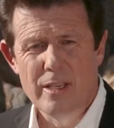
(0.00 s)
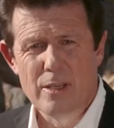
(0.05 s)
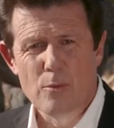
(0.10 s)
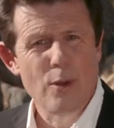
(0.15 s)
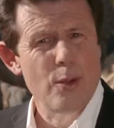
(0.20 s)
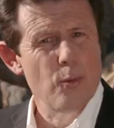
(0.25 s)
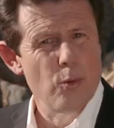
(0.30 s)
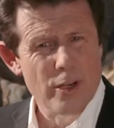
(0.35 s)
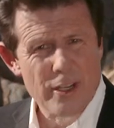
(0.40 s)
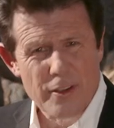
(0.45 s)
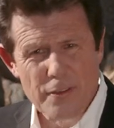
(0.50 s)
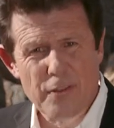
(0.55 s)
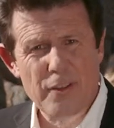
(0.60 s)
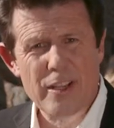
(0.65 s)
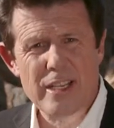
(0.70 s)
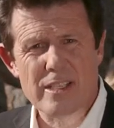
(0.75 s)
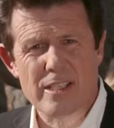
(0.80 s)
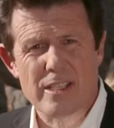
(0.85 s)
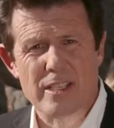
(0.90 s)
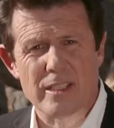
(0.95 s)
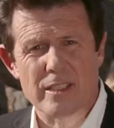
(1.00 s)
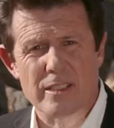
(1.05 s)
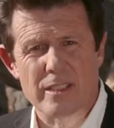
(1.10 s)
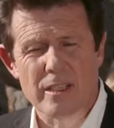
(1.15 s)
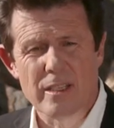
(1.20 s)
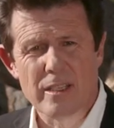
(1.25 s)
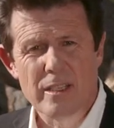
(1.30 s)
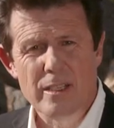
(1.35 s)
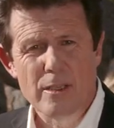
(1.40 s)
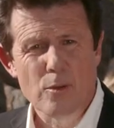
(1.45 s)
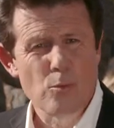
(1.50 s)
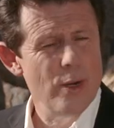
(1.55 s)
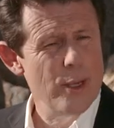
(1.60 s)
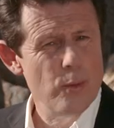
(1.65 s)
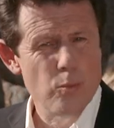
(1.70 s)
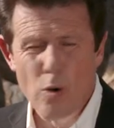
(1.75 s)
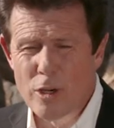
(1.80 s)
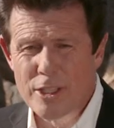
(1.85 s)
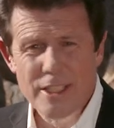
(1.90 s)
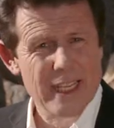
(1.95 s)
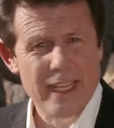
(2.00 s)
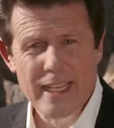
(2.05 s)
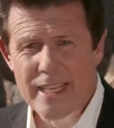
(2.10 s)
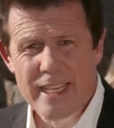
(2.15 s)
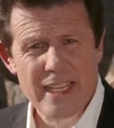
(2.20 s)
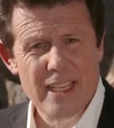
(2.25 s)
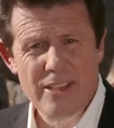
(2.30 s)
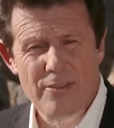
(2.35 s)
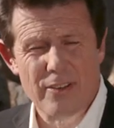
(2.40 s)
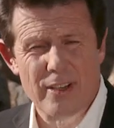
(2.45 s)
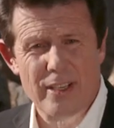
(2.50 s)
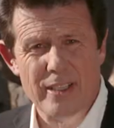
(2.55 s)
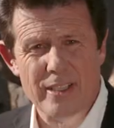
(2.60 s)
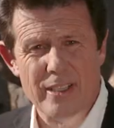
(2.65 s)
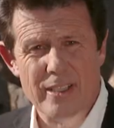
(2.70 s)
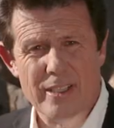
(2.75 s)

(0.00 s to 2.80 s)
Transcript: We want to fix it. We want to get even.